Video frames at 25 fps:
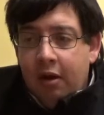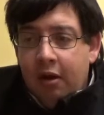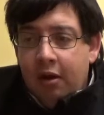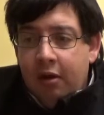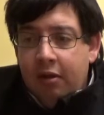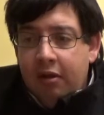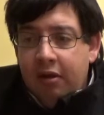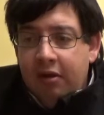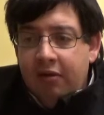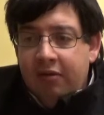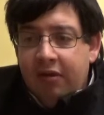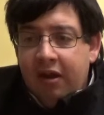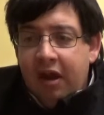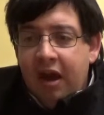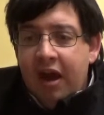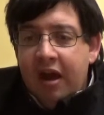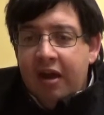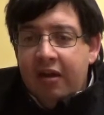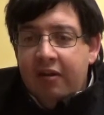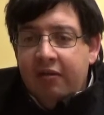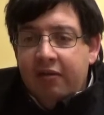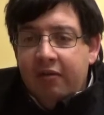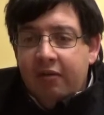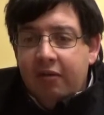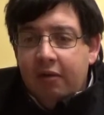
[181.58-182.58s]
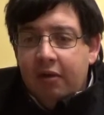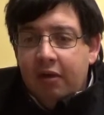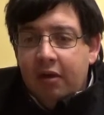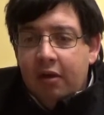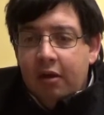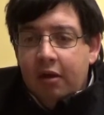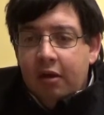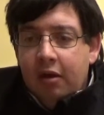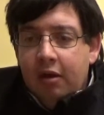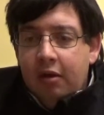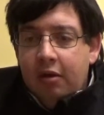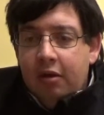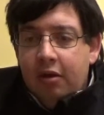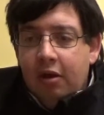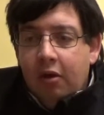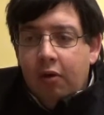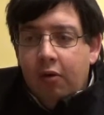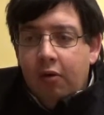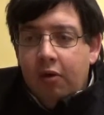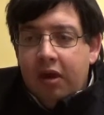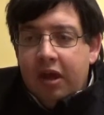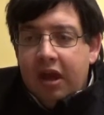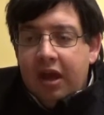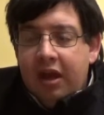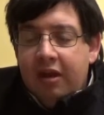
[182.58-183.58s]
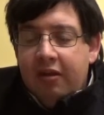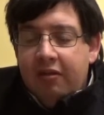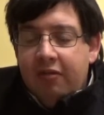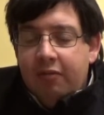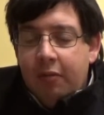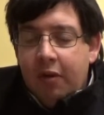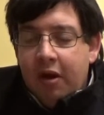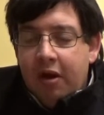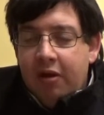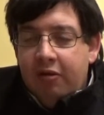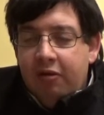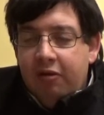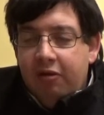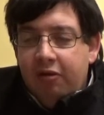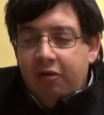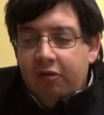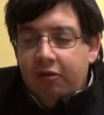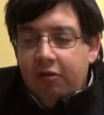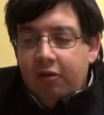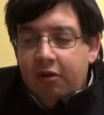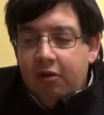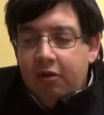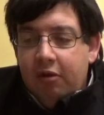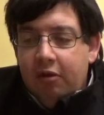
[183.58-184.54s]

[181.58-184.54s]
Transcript: these guys don't get as much